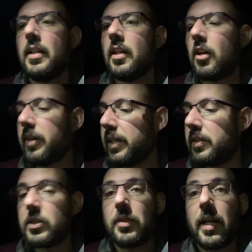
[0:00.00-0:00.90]
Alrighty,
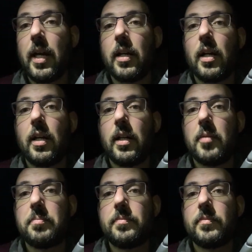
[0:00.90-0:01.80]
so yeah.
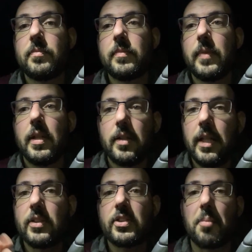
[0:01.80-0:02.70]

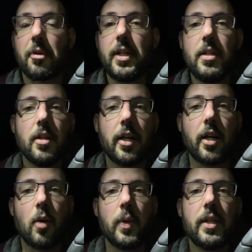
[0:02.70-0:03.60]
In summary, I
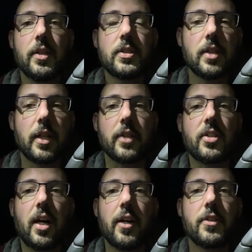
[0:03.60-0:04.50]
got wheels, I got
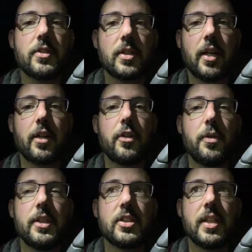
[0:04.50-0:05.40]
tires, I got a
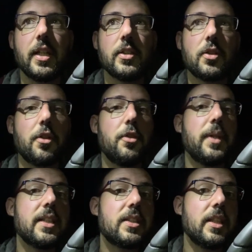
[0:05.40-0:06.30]
new ESC. So the new
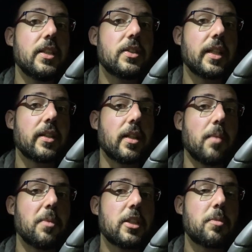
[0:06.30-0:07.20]
ESC is to get the
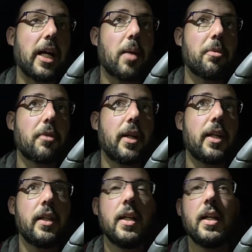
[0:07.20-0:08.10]
Limitless back up and
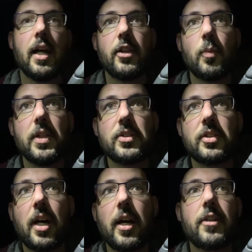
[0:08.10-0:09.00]
running, and the wheels
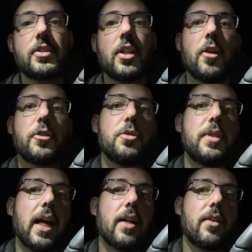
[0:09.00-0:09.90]
and tires are to
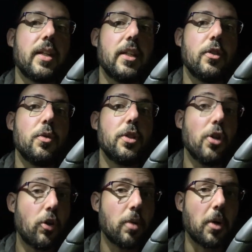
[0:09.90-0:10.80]
get the new
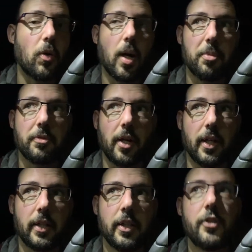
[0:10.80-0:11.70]
Yokomo up and
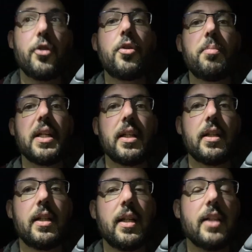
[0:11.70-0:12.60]
running. New to me.
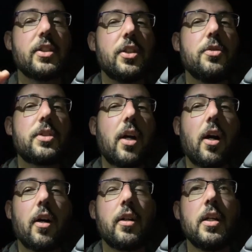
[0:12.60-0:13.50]
It's a used
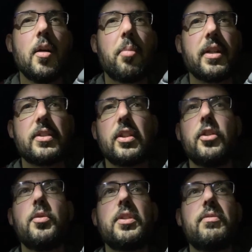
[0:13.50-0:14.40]
car, but it's the
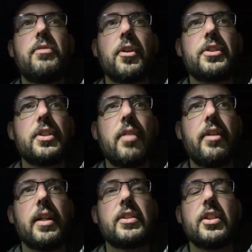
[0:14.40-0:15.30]
newest version of
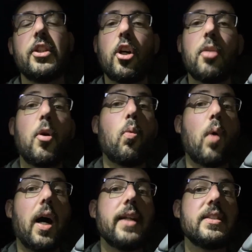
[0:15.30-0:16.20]
it. It's the Yokomo
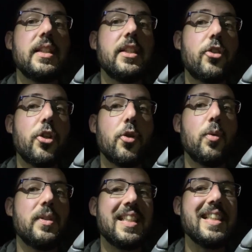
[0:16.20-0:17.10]

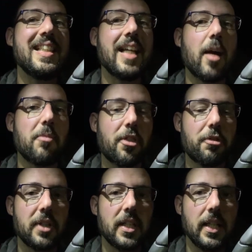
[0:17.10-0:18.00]
YZ2
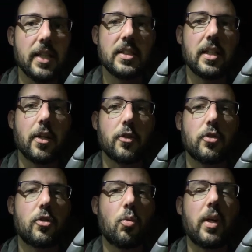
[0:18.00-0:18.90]
DTM3. It's their
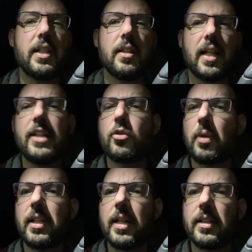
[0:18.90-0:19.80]
late
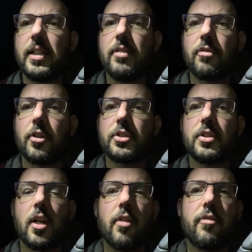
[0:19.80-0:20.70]
2019
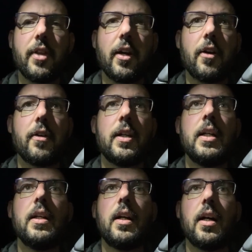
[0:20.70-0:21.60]
version of their
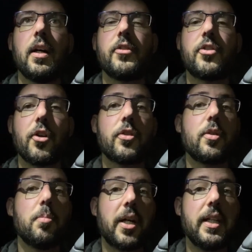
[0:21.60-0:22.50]
dirt
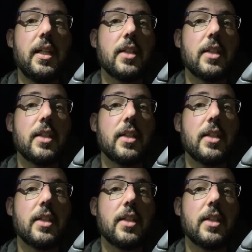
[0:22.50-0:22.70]
buggy.